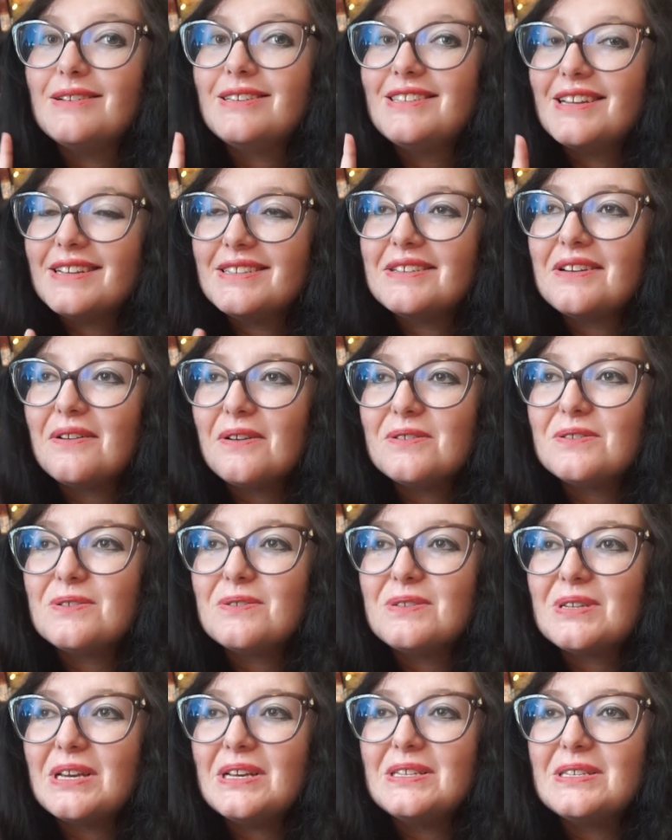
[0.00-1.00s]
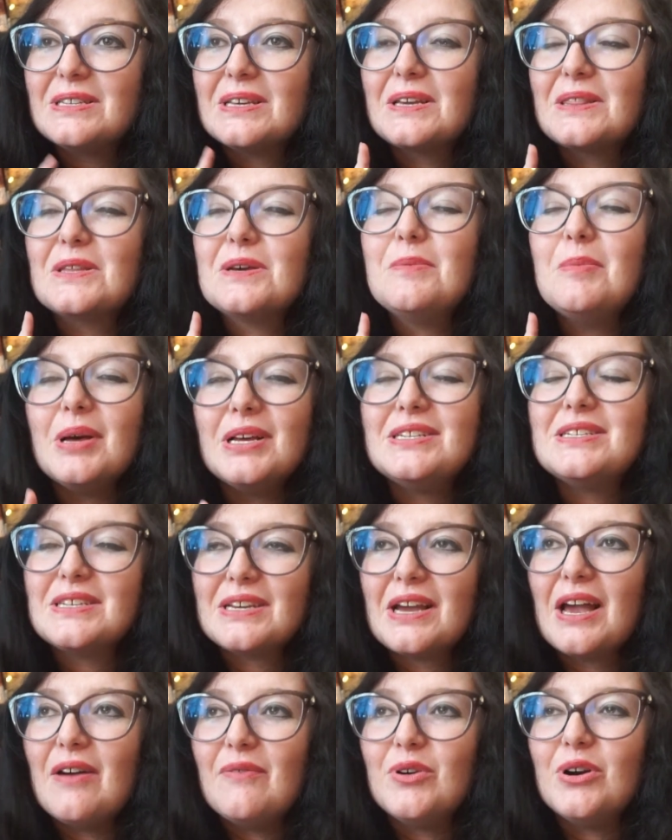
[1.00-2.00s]
Does it also taste like the best
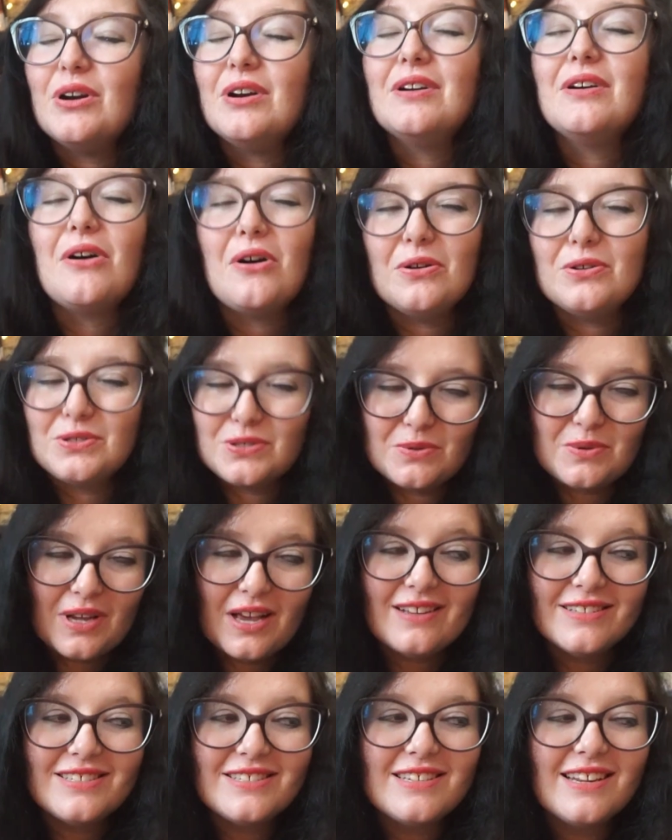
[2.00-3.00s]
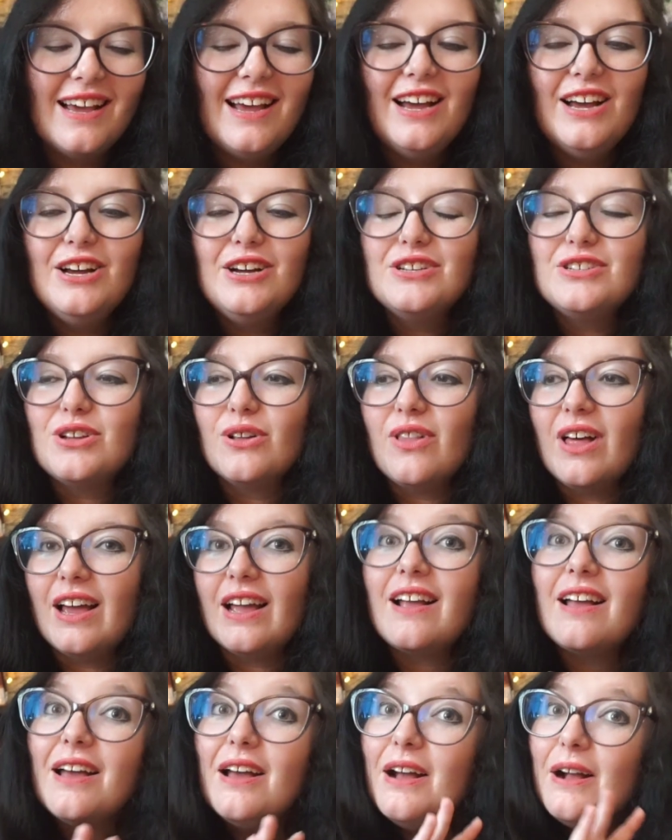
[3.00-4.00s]
thing ever? Also yes. So
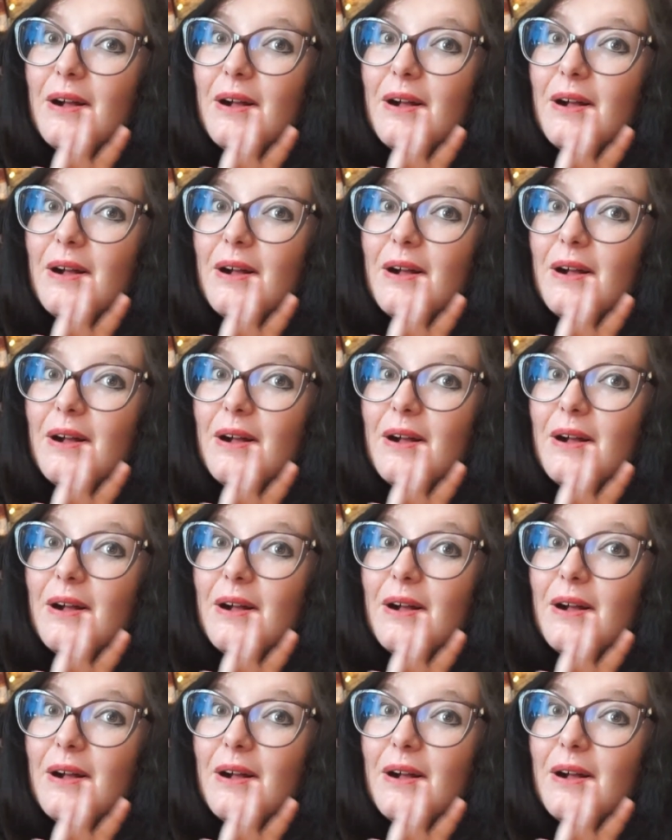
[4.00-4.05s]
like,